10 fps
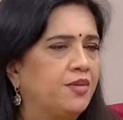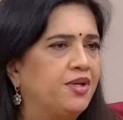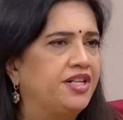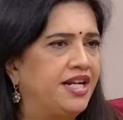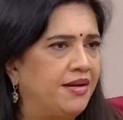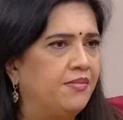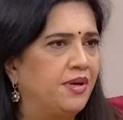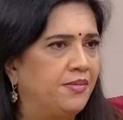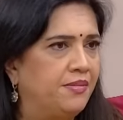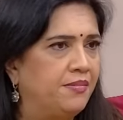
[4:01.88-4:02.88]
about a time
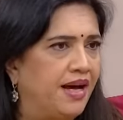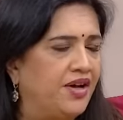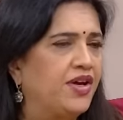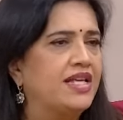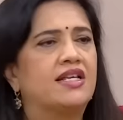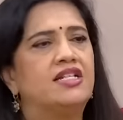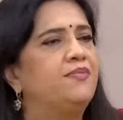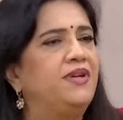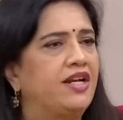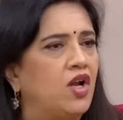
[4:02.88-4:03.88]
biogas ka
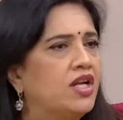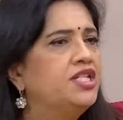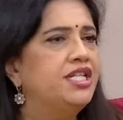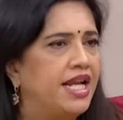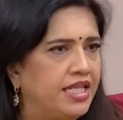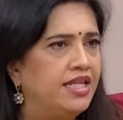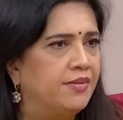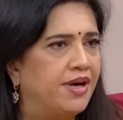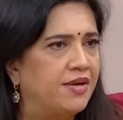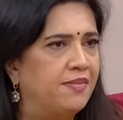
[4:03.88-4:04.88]
jab technology nahi thi
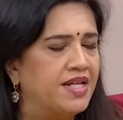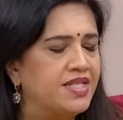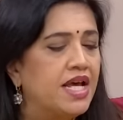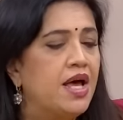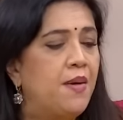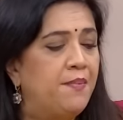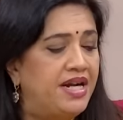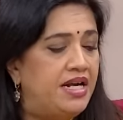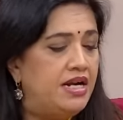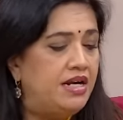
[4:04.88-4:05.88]
hamare paas,
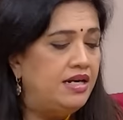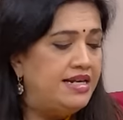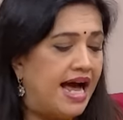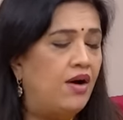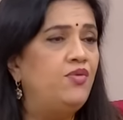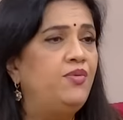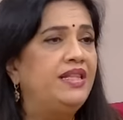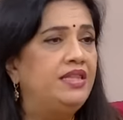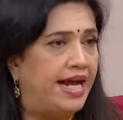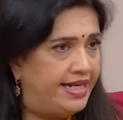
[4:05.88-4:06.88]
but now
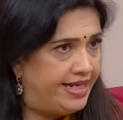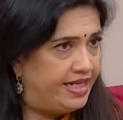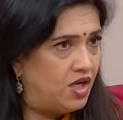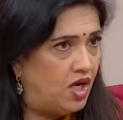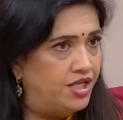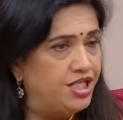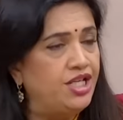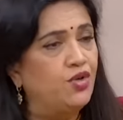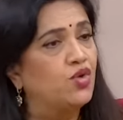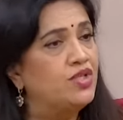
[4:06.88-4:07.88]
with that technology,
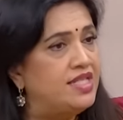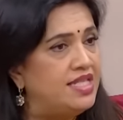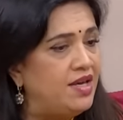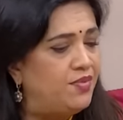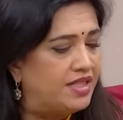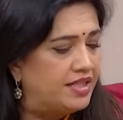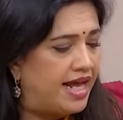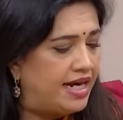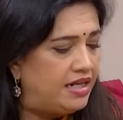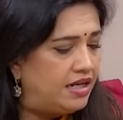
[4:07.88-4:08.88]
you could see whether
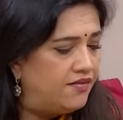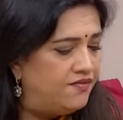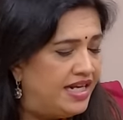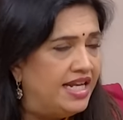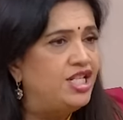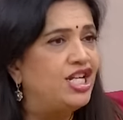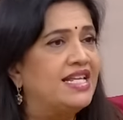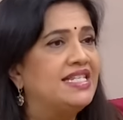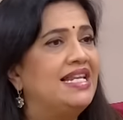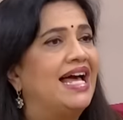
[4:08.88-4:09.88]
that village
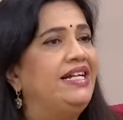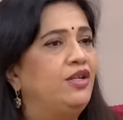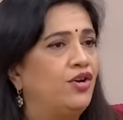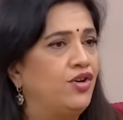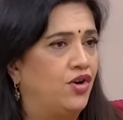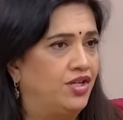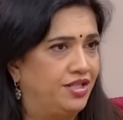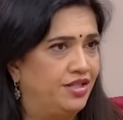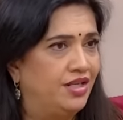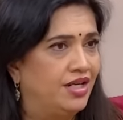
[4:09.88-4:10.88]
has light or not.
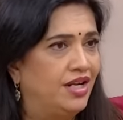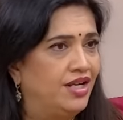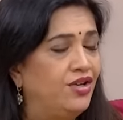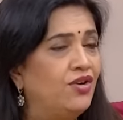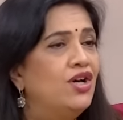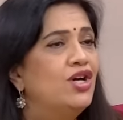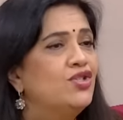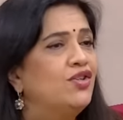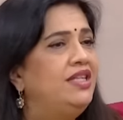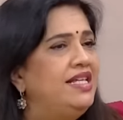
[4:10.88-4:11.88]
You know,
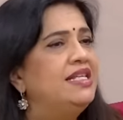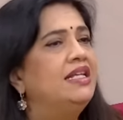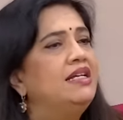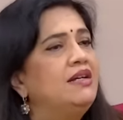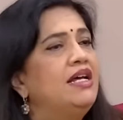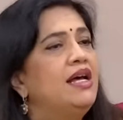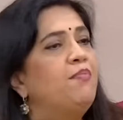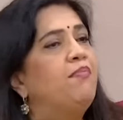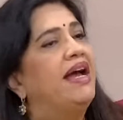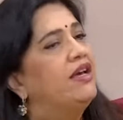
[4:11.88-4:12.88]
so these are the
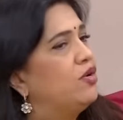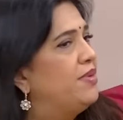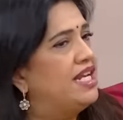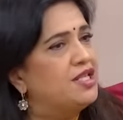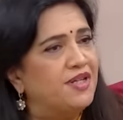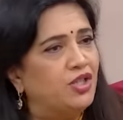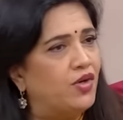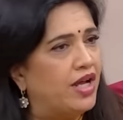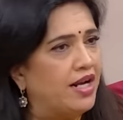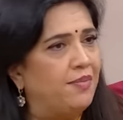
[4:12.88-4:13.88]
micromanagement to
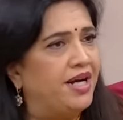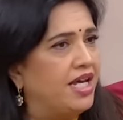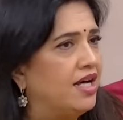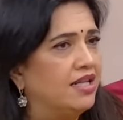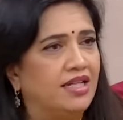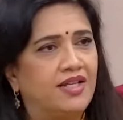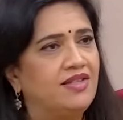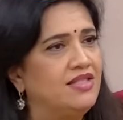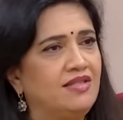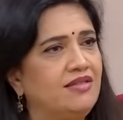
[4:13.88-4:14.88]
karna padega,
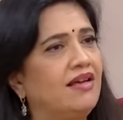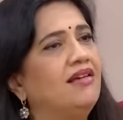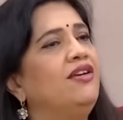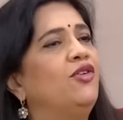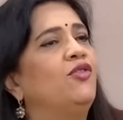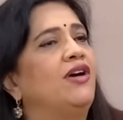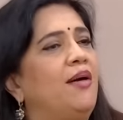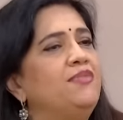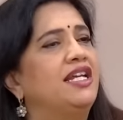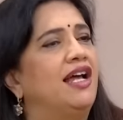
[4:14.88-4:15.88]
otherwise, you know,
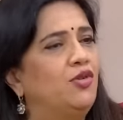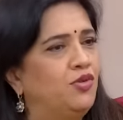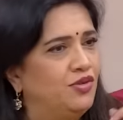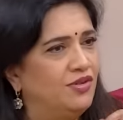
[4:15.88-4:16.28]
kaam chalao.